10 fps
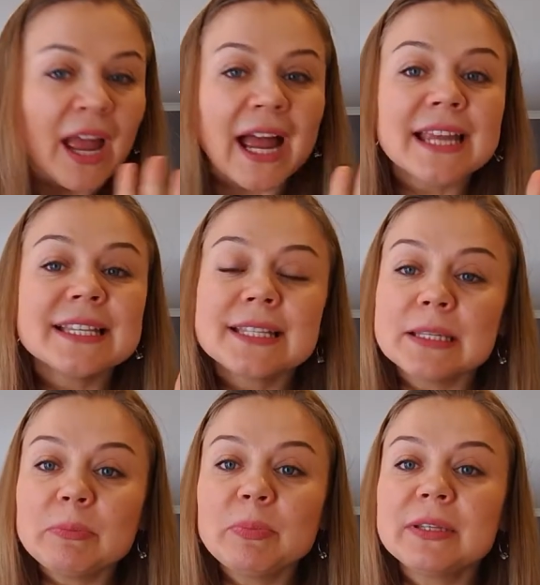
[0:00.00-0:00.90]
I
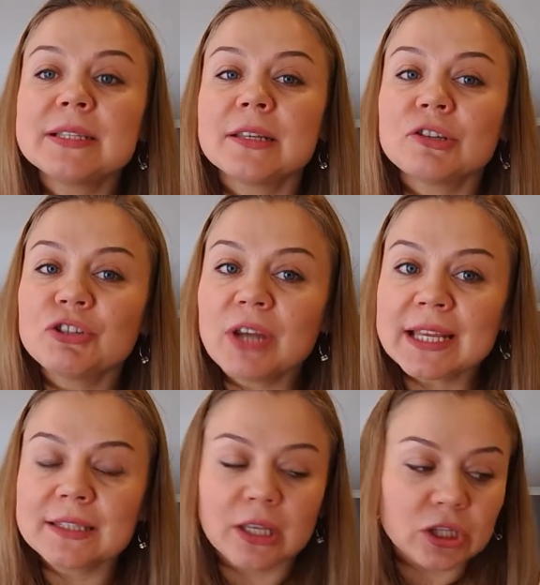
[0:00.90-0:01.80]
simply
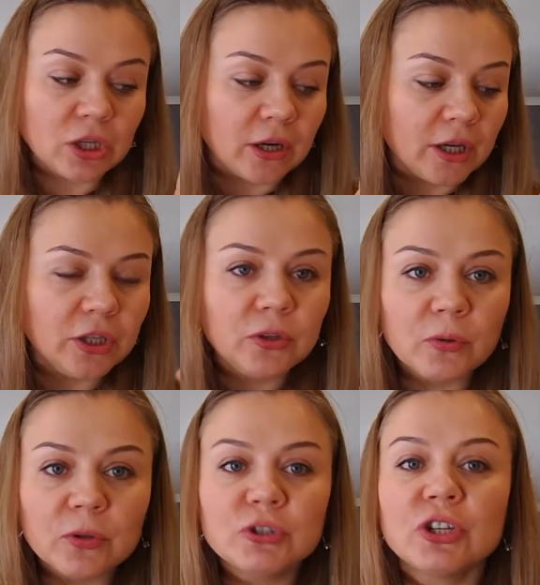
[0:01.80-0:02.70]
suggest that uh,
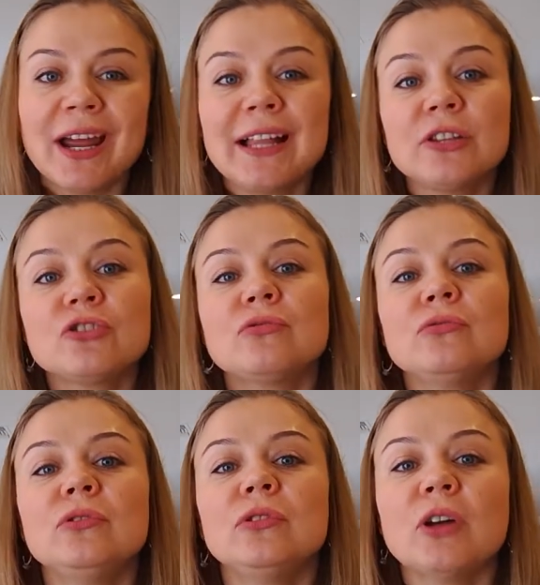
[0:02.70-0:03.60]
your child
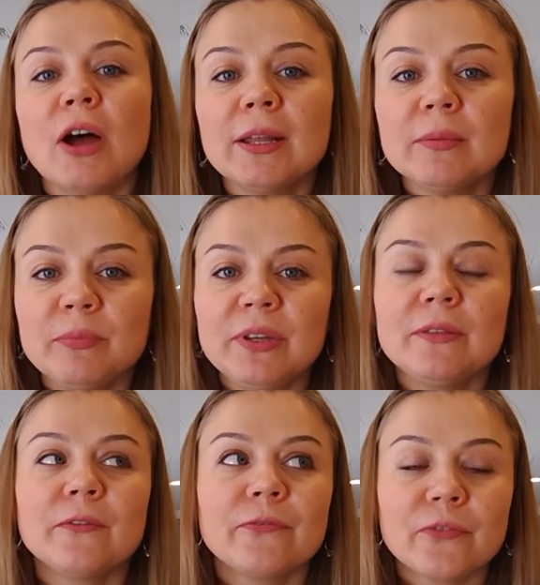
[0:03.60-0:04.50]
should not be
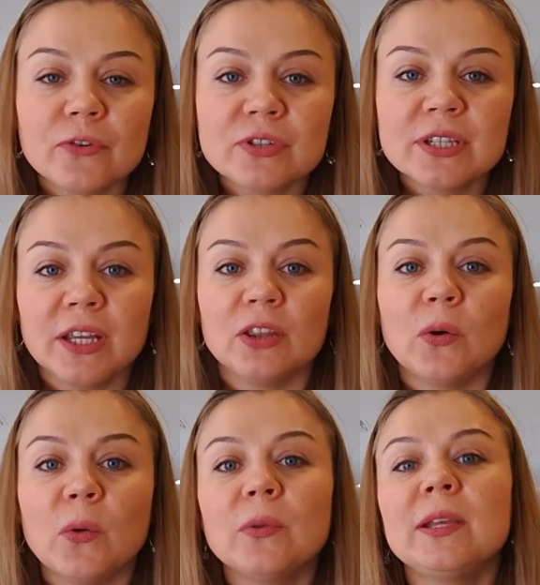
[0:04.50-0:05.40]
the first and
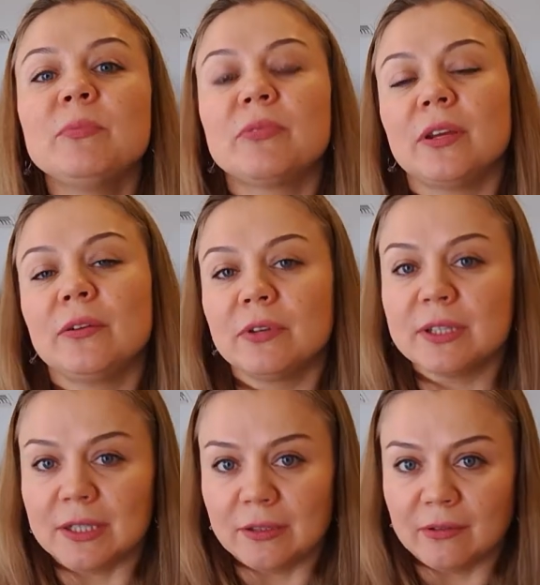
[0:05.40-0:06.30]
only
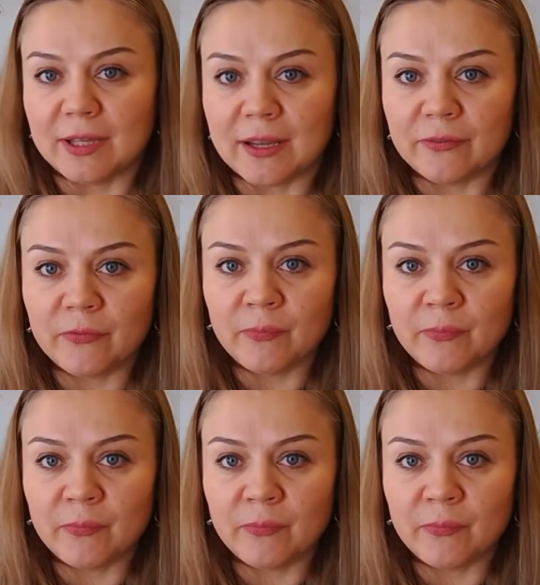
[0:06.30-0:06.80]
priority in your life.